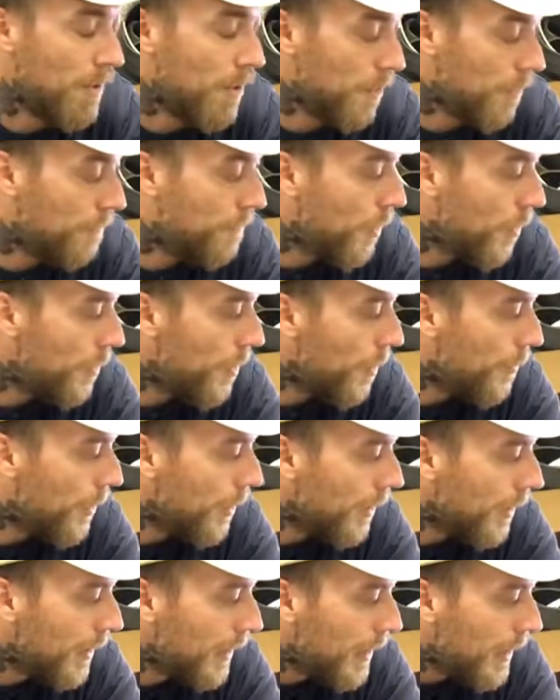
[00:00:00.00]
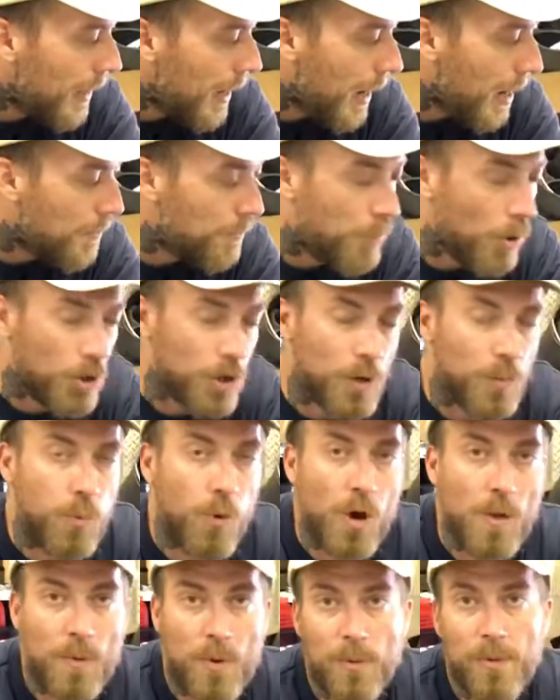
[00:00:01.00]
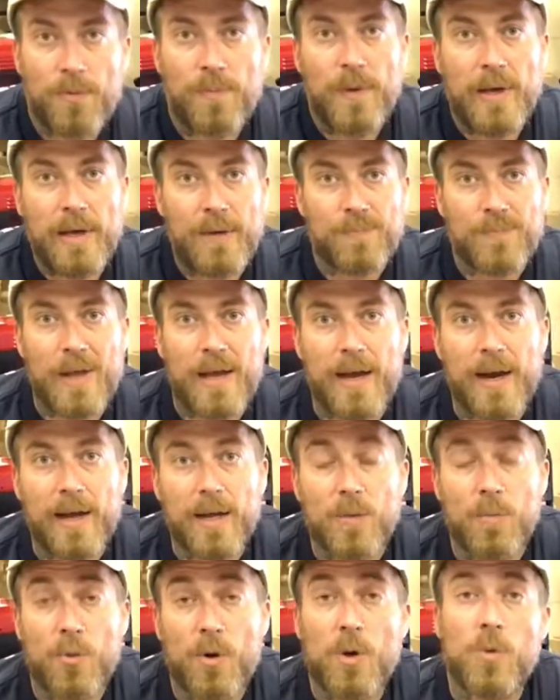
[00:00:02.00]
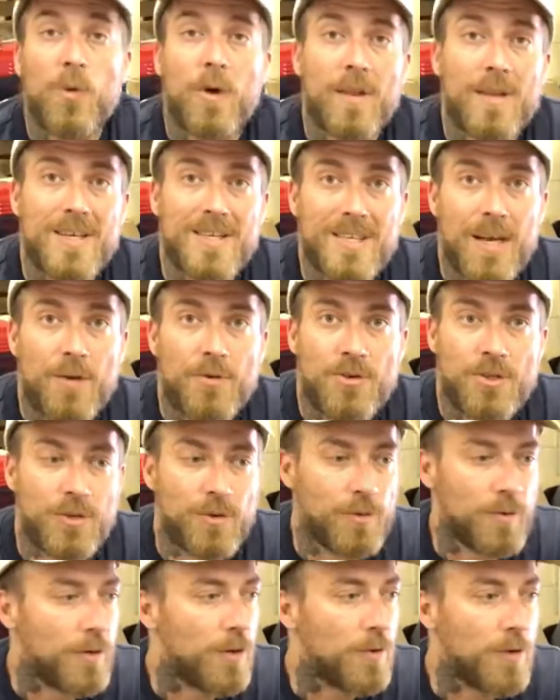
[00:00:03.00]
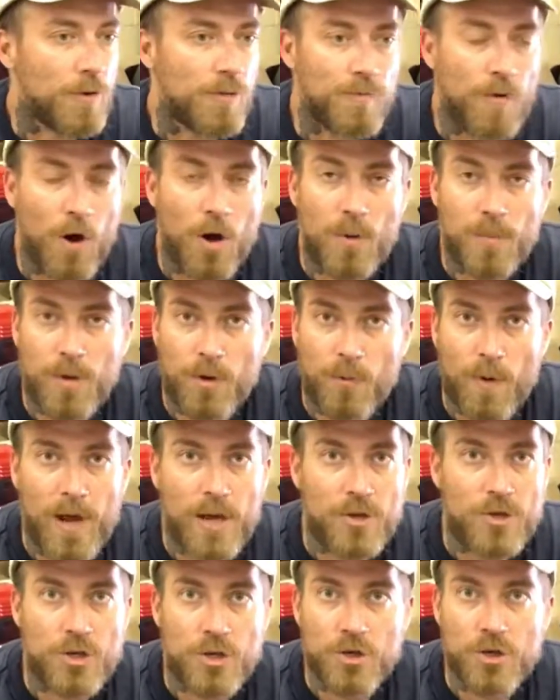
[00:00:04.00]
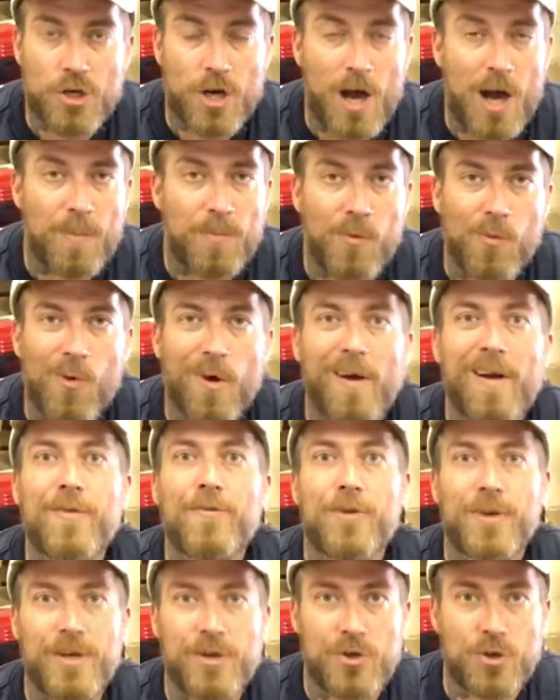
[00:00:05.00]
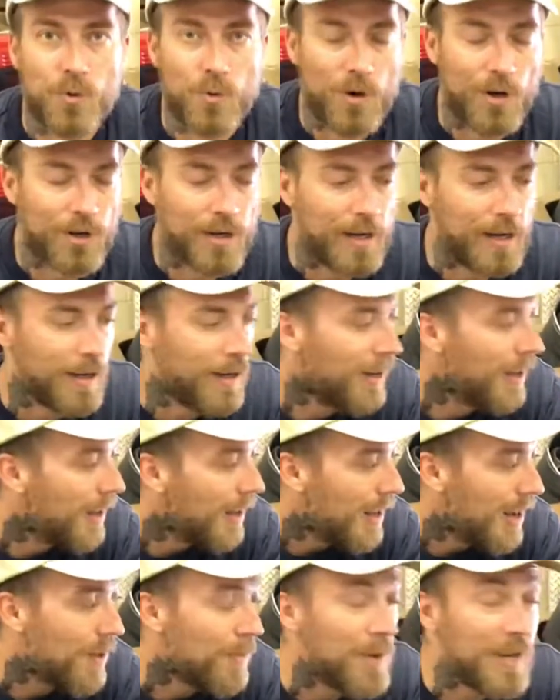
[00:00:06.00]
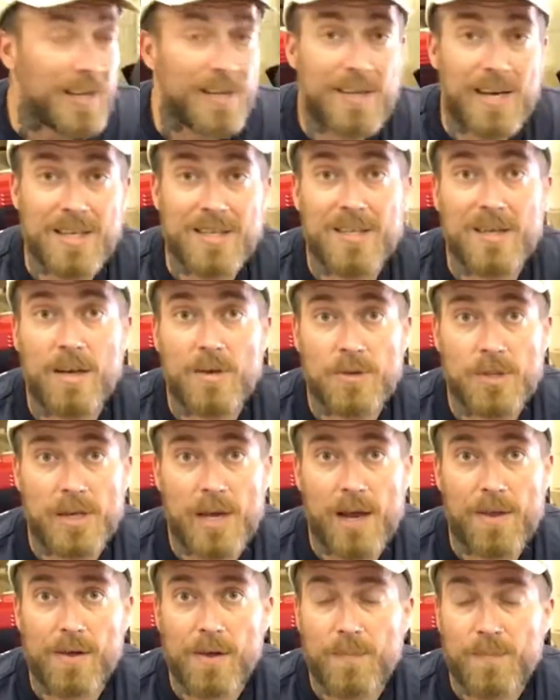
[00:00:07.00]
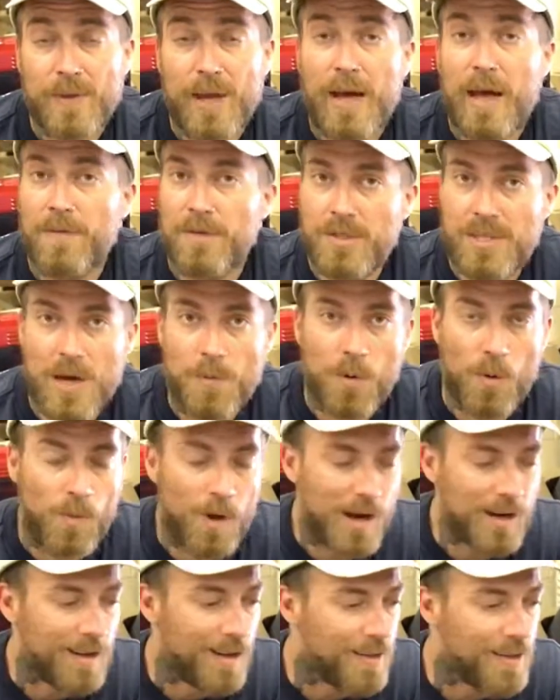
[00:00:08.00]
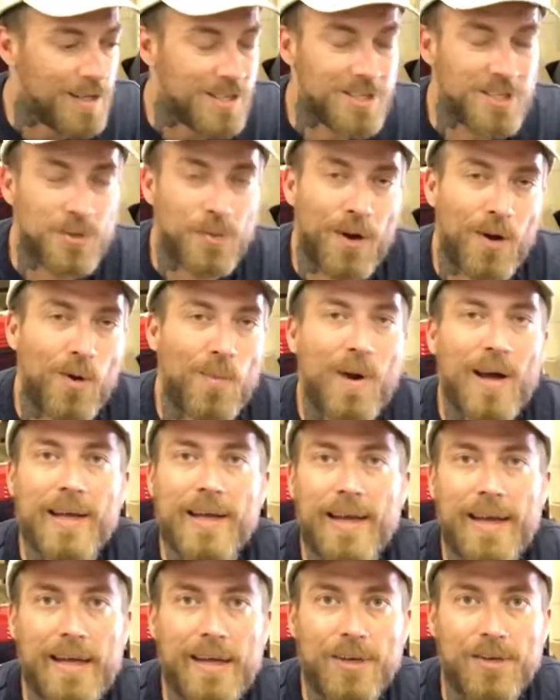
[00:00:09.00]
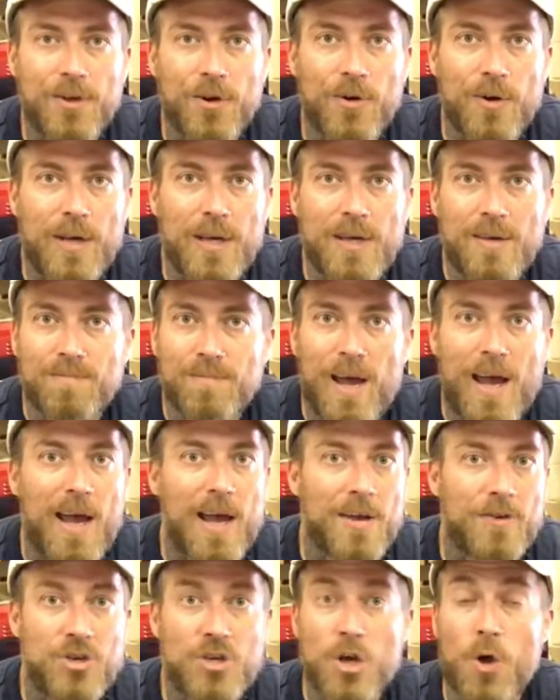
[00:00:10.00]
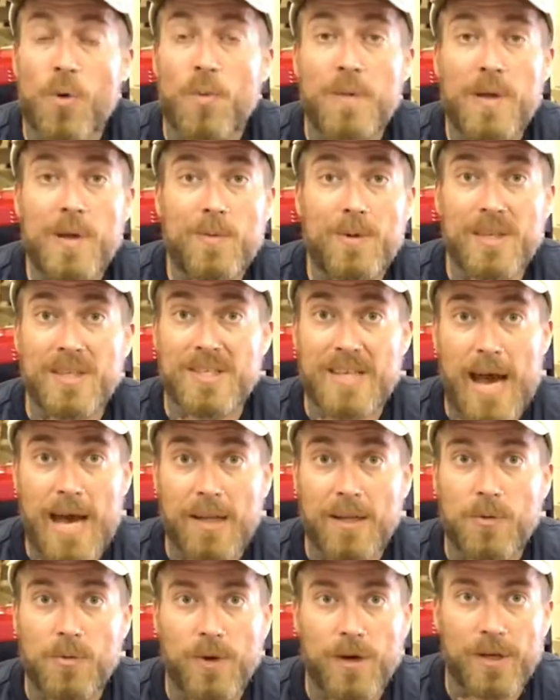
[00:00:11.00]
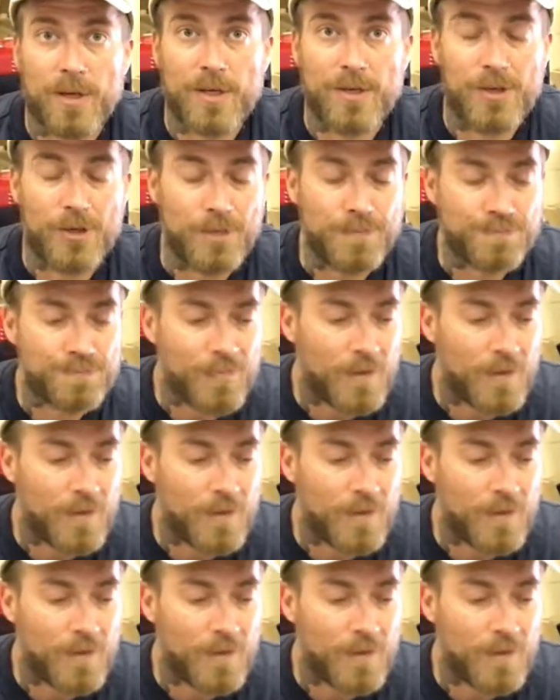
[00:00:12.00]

on our phone number and book an appointment with me, and I can bring one of these out to you know your farm, your ranch, your shop, wherever it is you're working, and we can test it out together. I have a demo model of this, so I don't mind getting it dirty and showing people exactly what it can do.